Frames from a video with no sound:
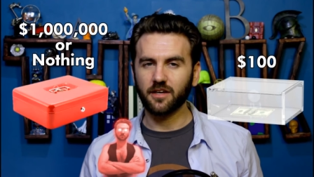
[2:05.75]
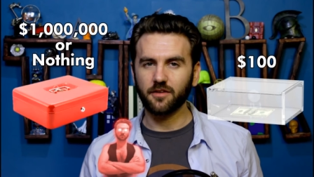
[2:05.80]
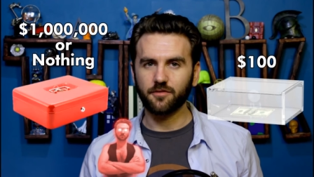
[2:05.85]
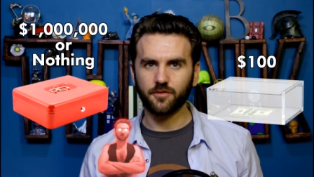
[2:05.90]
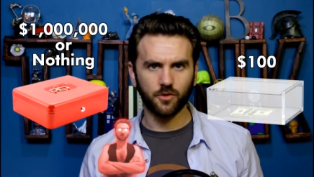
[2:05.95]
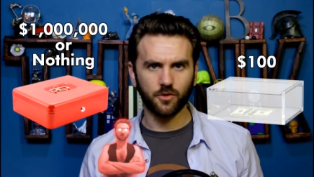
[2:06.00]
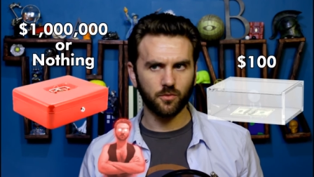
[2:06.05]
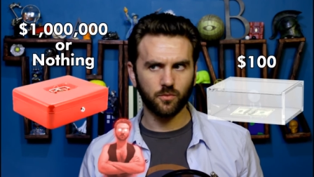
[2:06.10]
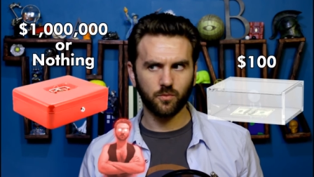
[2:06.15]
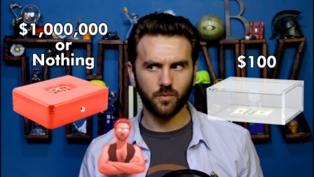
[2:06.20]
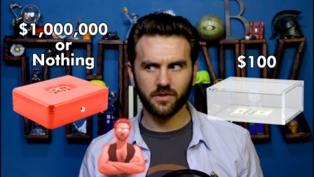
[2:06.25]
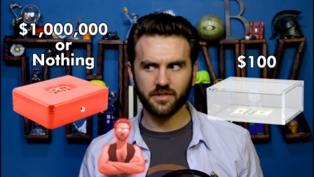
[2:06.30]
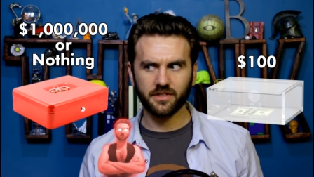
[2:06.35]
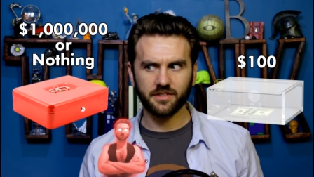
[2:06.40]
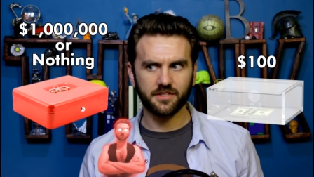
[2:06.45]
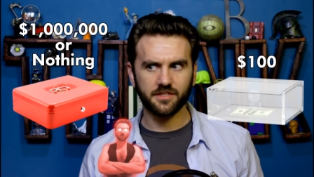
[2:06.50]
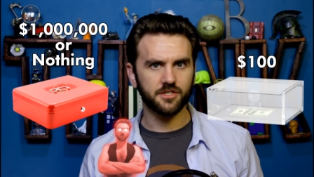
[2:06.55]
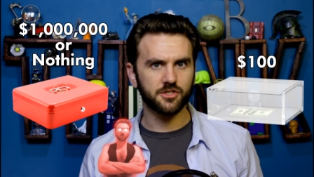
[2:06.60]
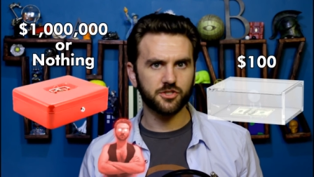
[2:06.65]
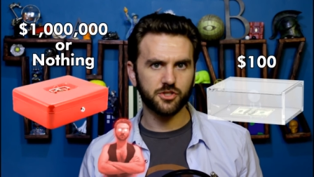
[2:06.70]
if you're
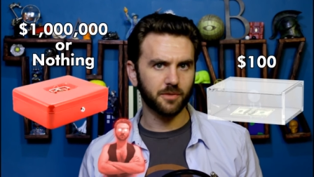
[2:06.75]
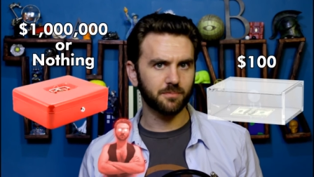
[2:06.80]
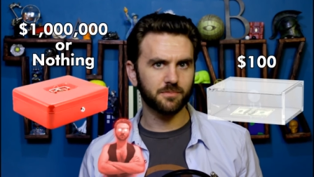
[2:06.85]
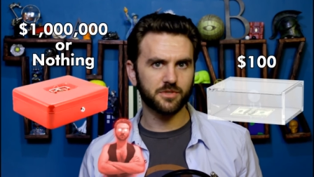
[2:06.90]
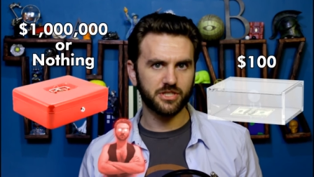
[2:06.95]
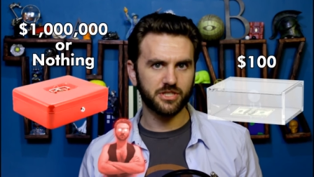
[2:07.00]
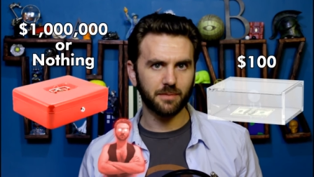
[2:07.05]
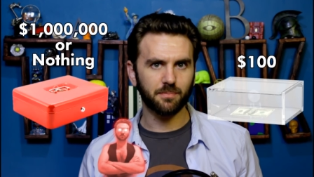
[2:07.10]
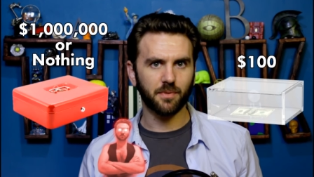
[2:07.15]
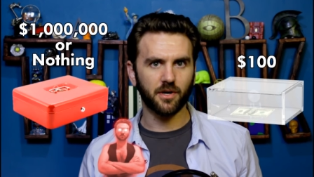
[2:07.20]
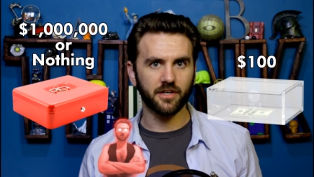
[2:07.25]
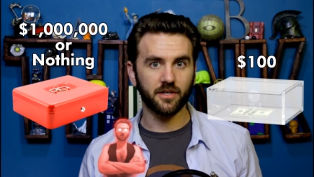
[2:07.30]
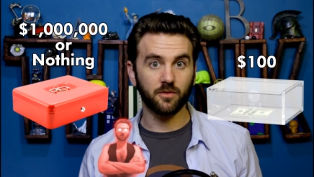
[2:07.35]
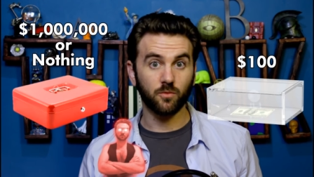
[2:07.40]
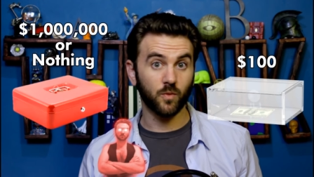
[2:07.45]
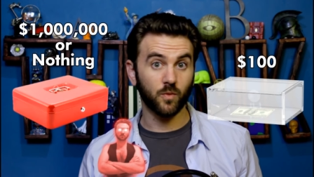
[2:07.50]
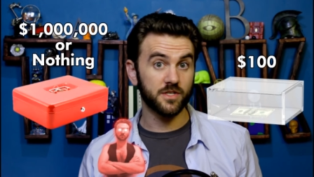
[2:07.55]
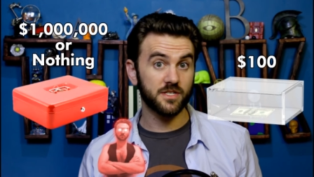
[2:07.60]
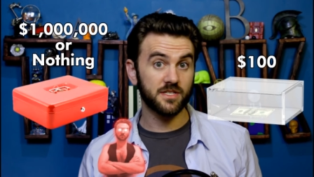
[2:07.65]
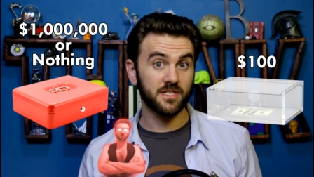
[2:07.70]
willing to jump ship on
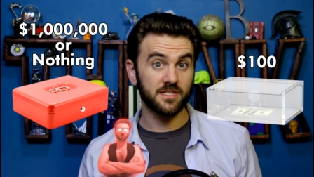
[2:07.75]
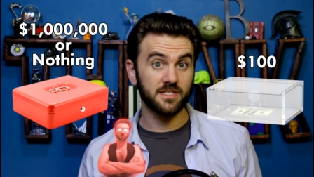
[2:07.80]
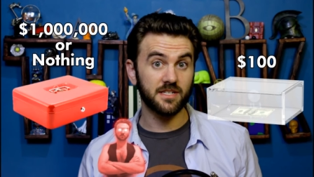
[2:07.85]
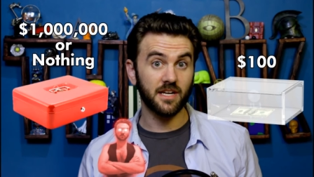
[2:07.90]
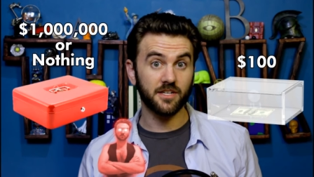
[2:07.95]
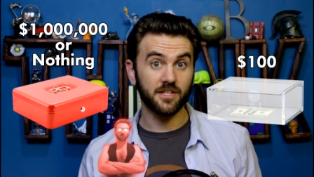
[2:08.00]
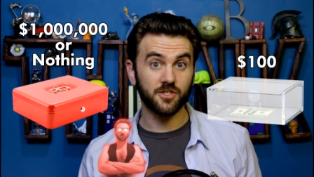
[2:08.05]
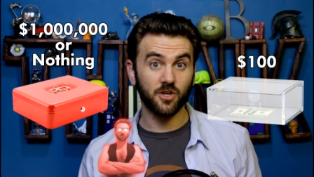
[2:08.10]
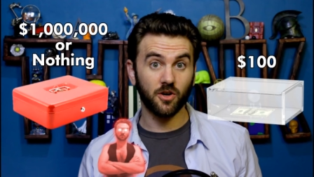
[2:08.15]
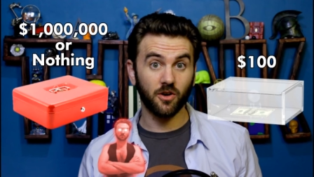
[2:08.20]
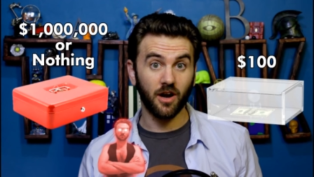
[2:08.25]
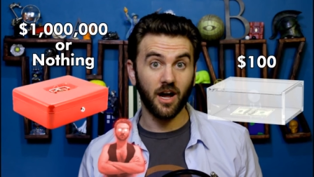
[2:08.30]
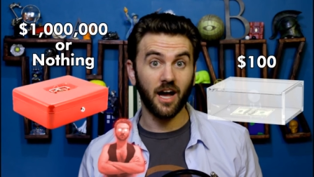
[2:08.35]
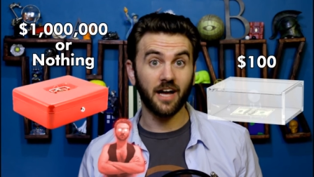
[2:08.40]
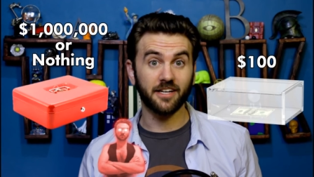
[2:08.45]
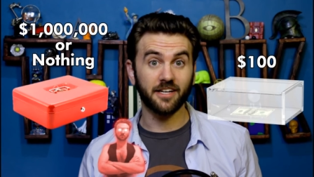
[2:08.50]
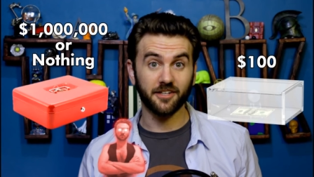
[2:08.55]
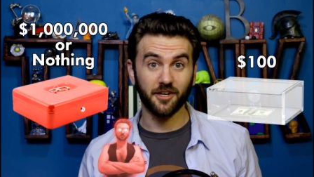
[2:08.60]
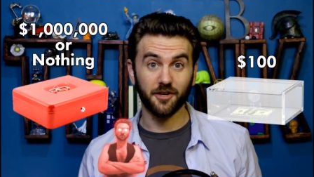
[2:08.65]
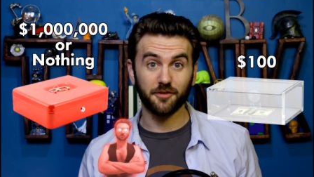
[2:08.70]
it once the stakes are
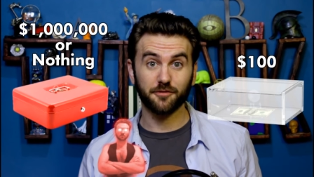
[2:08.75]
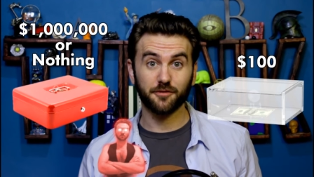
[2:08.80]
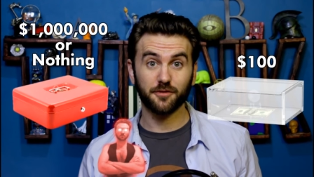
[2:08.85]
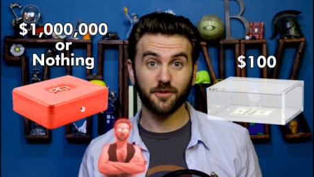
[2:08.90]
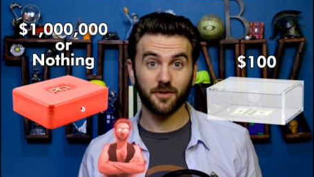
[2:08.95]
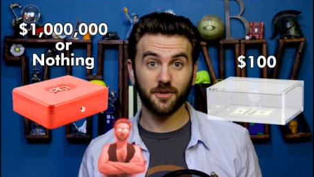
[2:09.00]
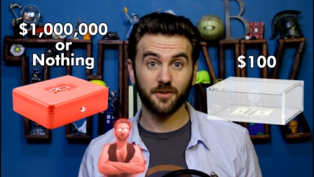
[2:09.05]
high enough?